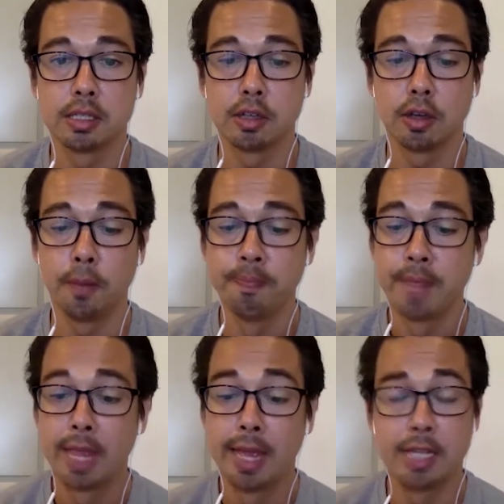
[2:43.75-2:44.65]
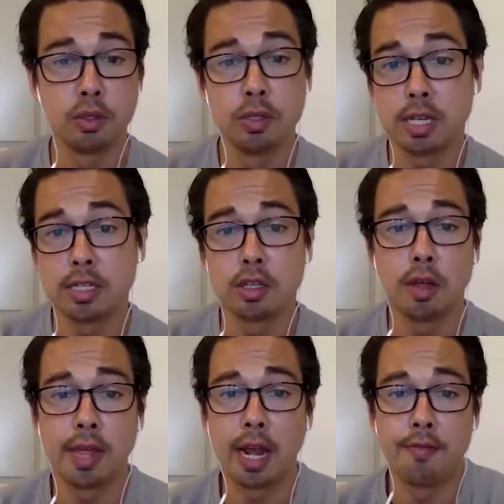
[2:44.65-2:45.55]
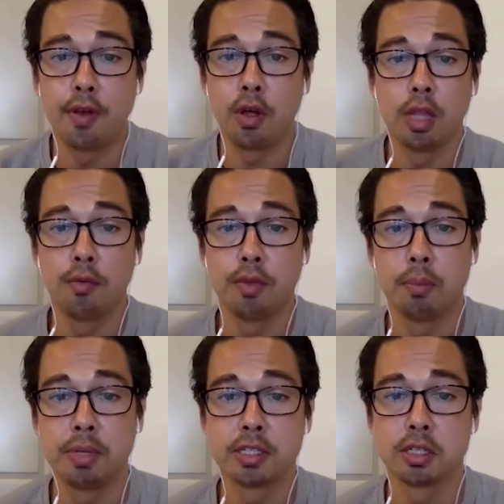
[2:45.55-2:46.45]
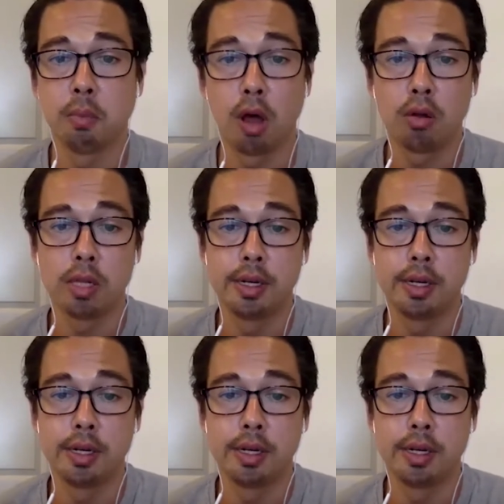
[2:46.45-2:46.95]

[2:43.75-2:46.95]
And so as soon as I saw that, I fell in love with the business model.